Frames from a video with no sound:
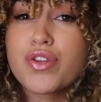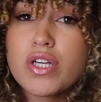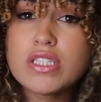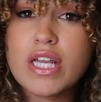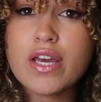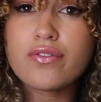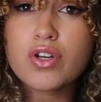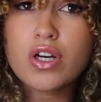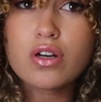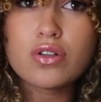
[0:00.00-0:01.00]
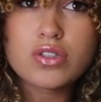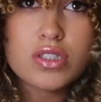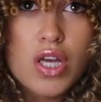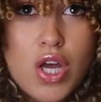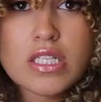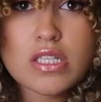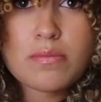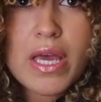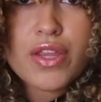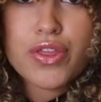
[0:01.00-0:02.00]
third day of curls. This is
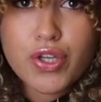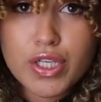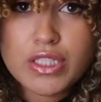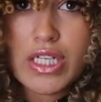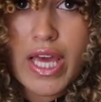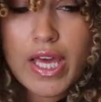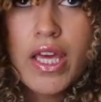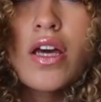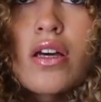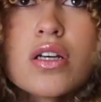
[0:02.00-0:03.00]
my third day